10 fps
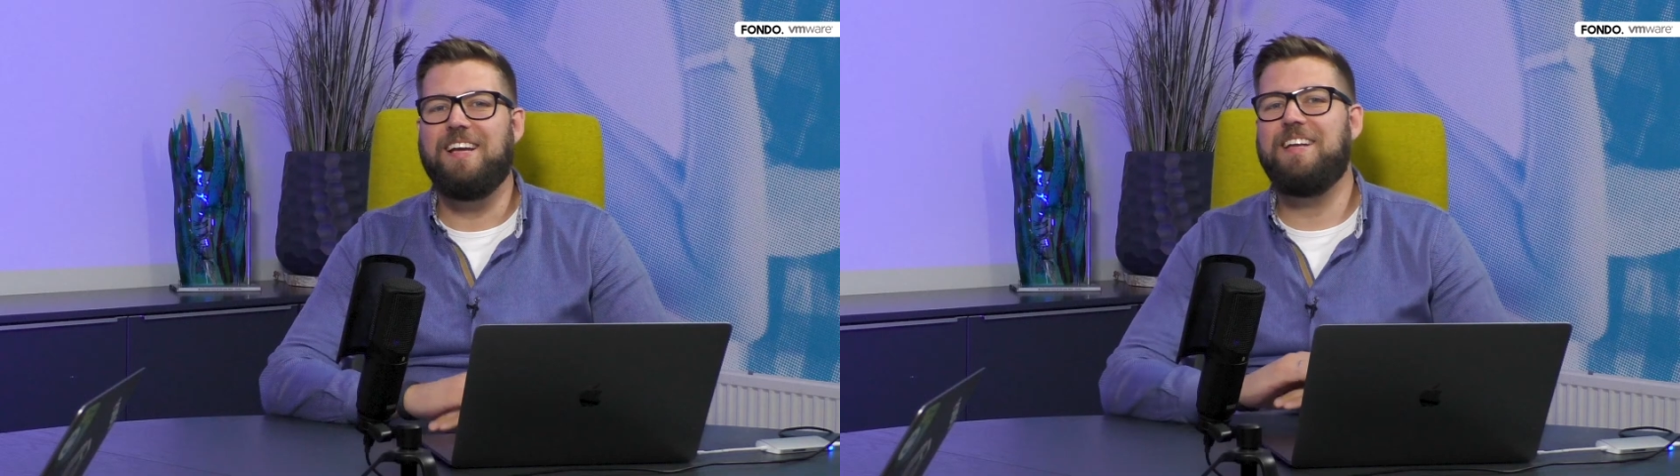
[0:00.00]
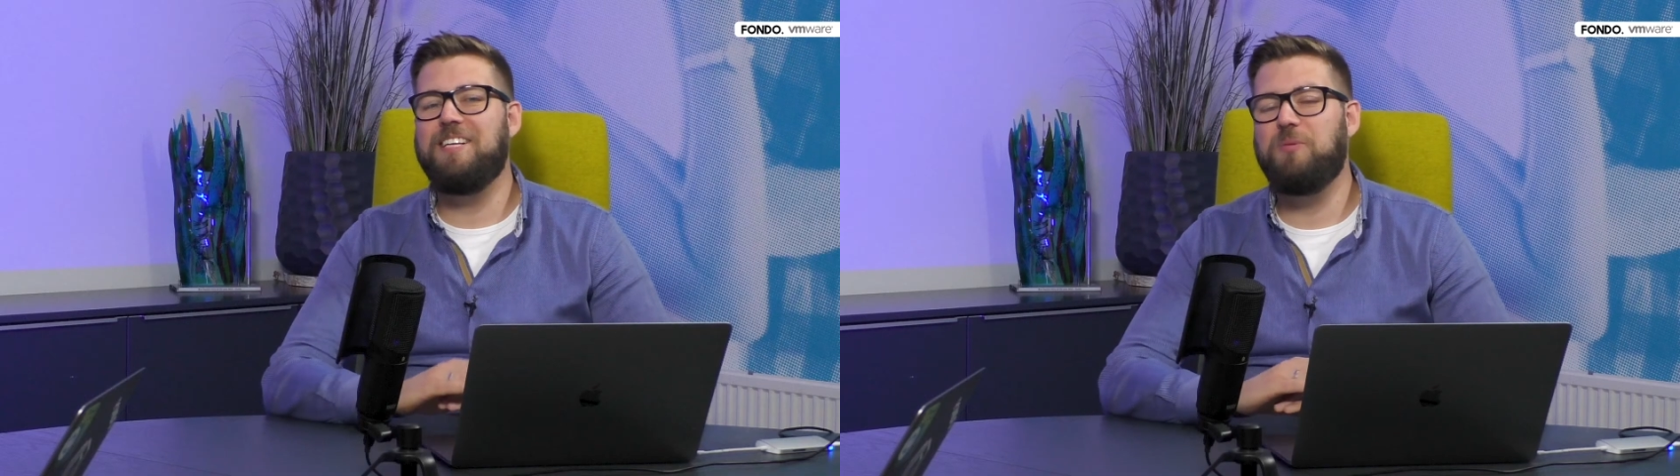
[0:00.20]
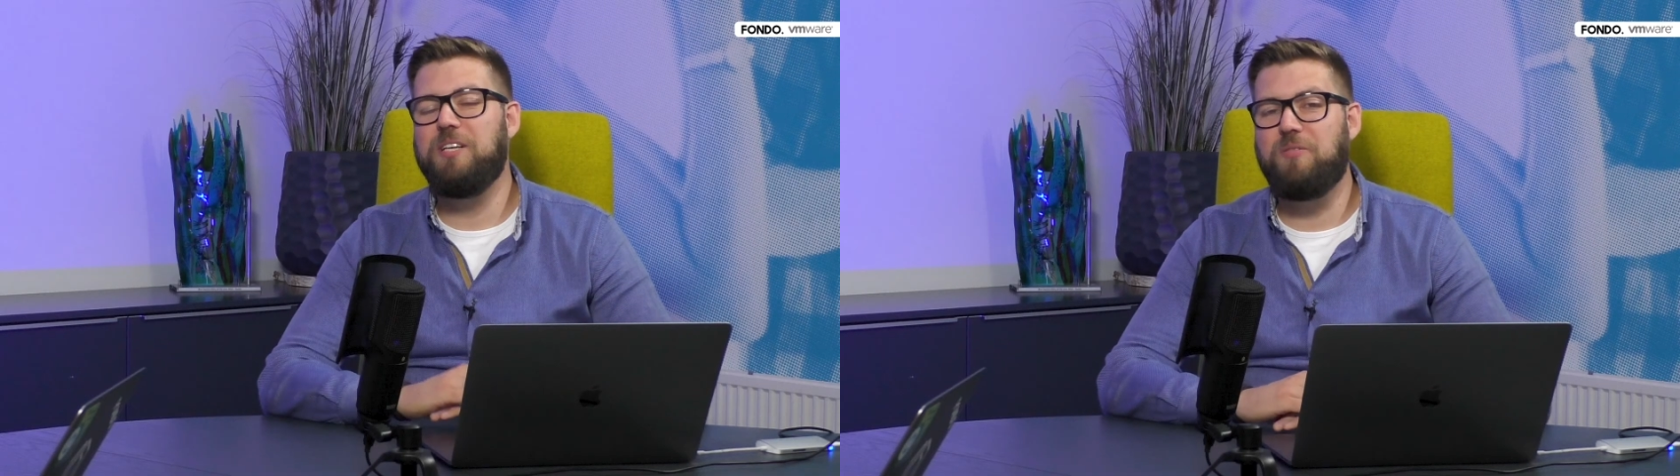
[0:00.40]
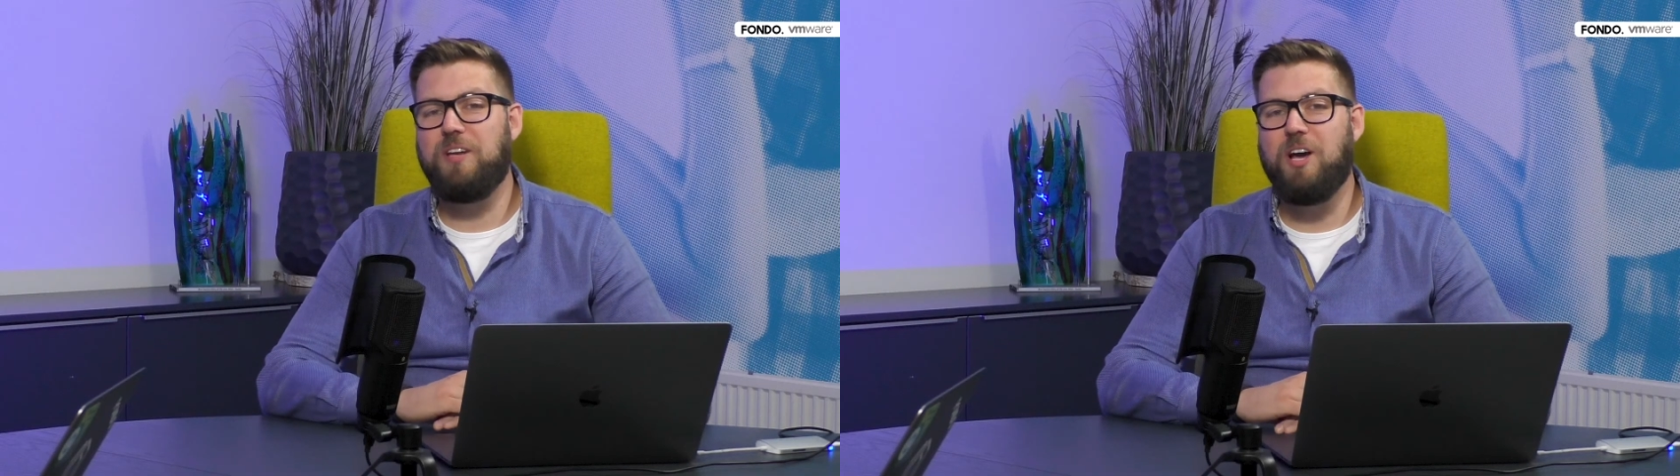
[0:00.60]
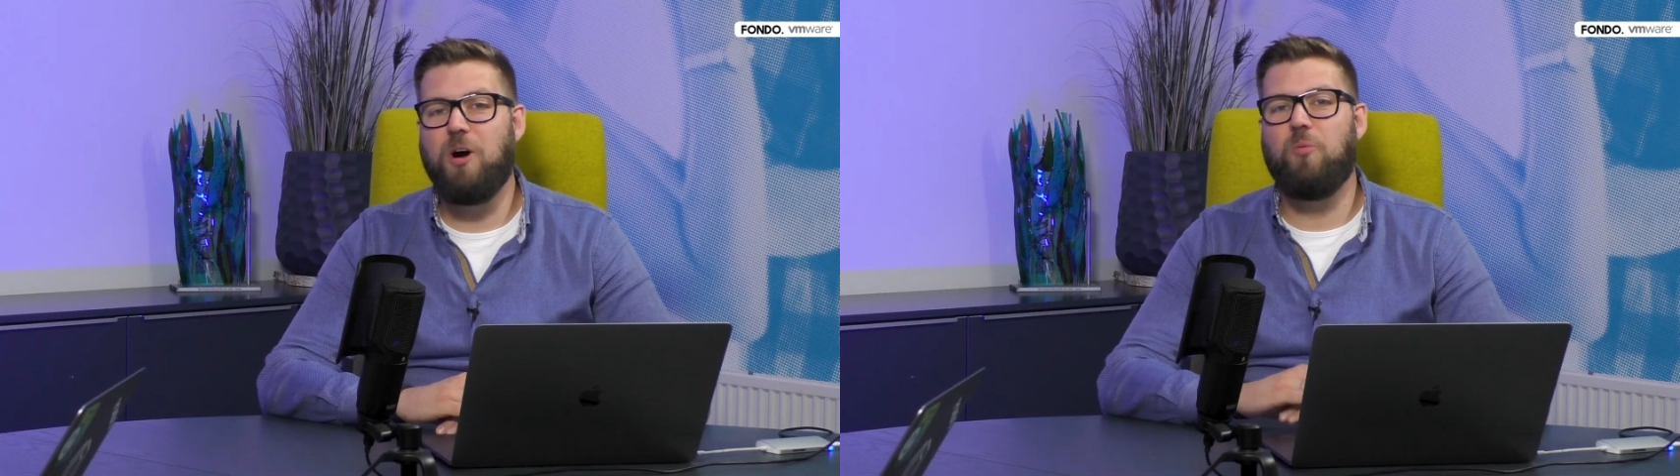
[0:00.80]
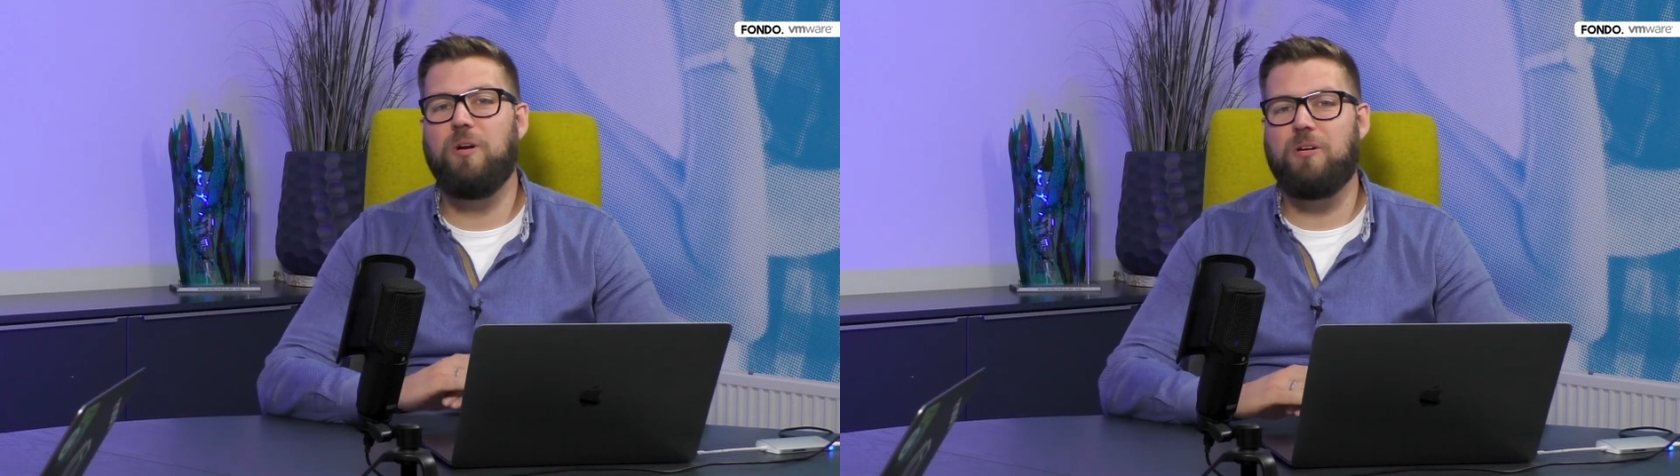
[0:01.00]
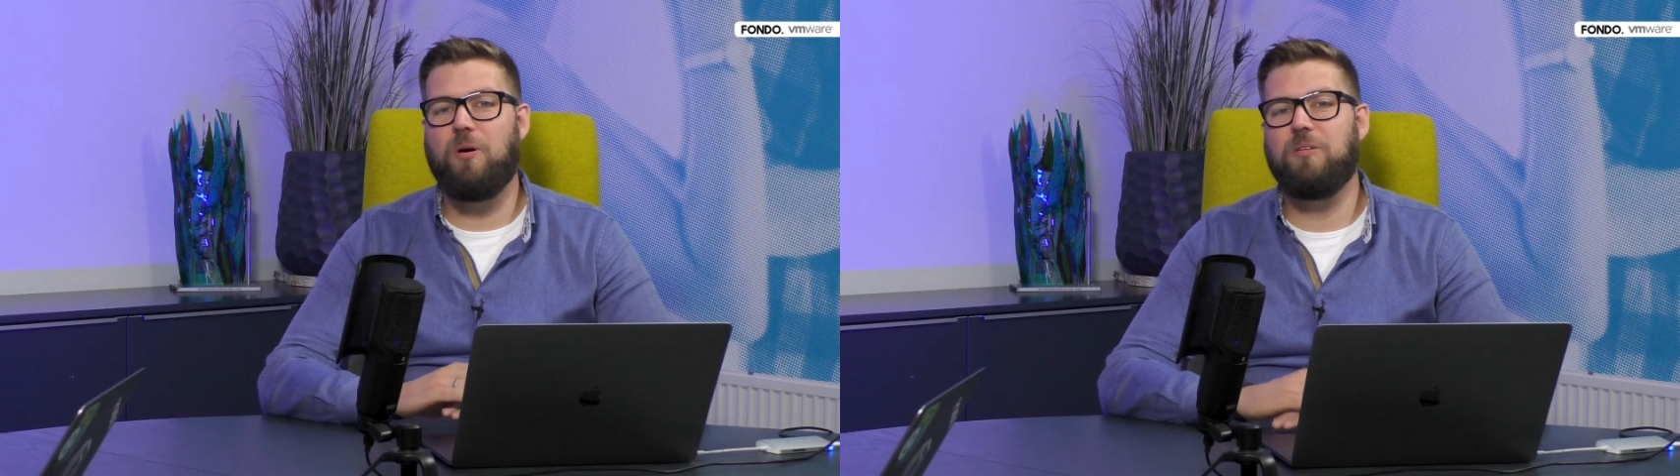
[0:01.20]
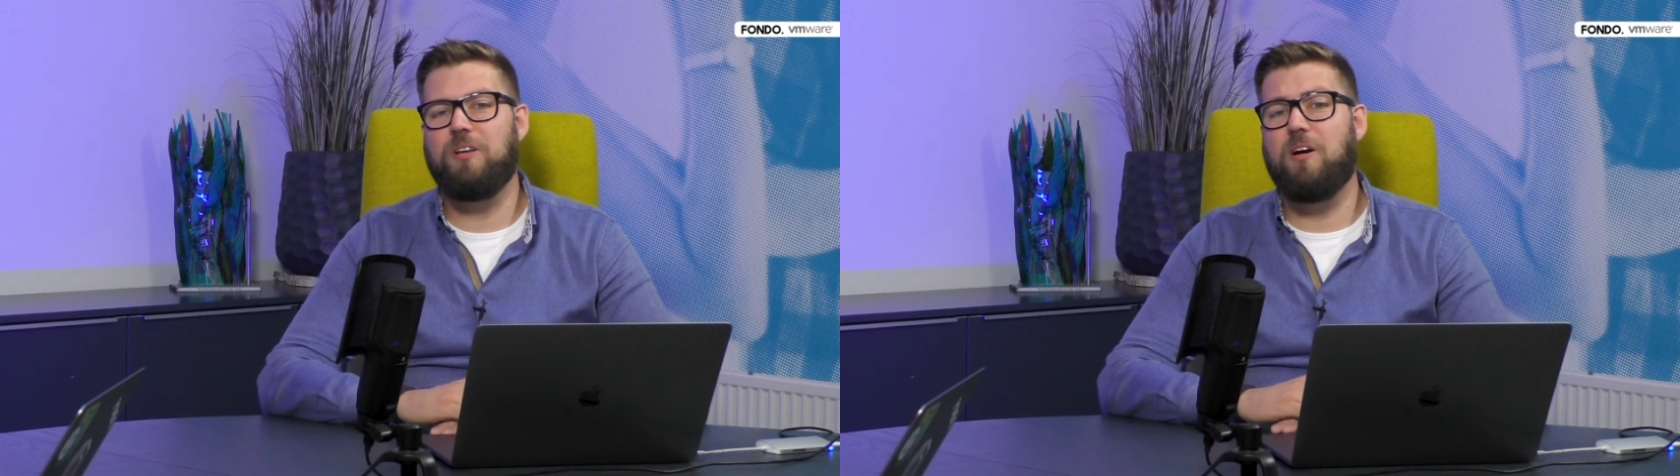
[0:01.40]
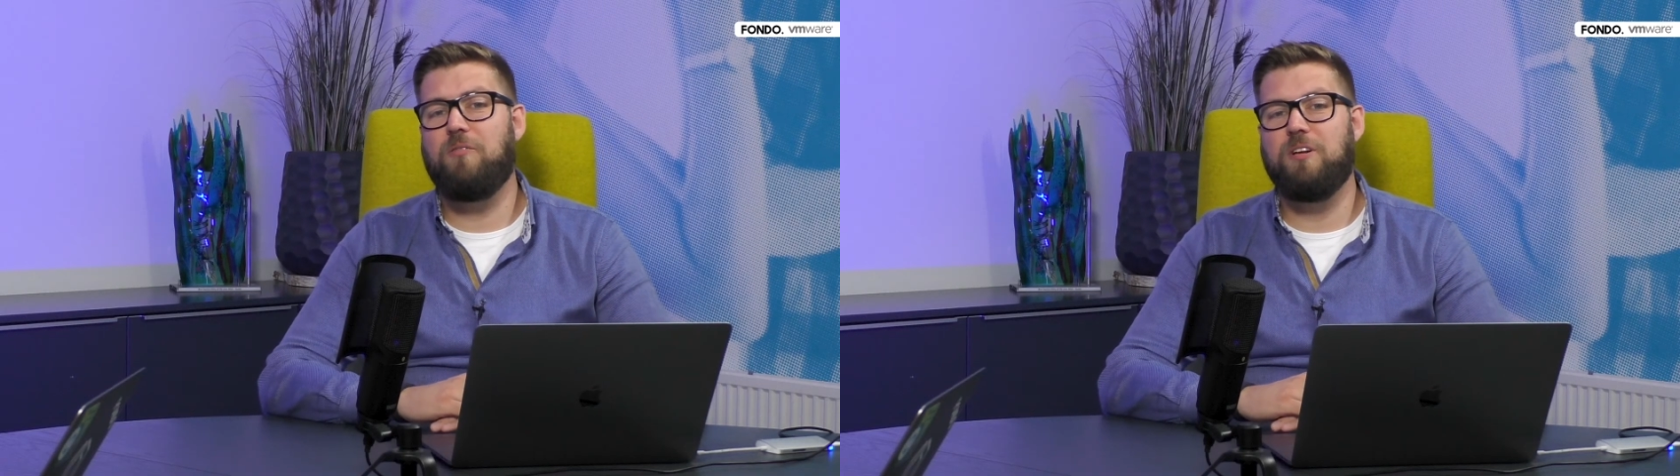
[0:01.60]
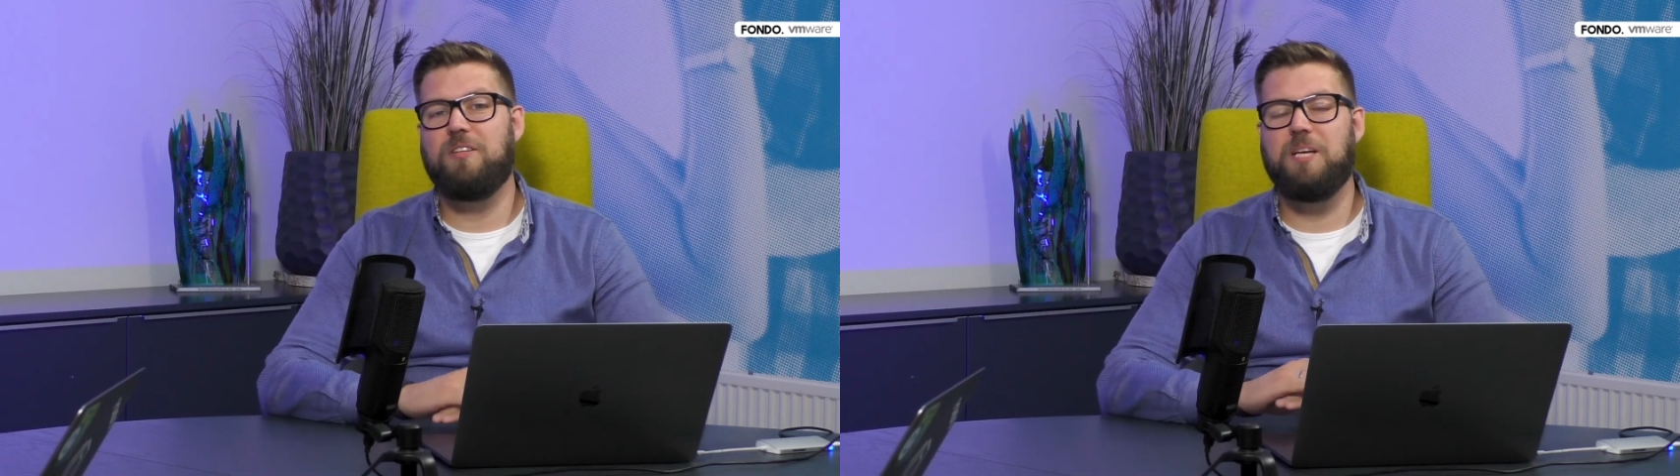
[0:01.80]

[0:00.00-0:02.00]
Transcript: In this week's video, we are going to cover the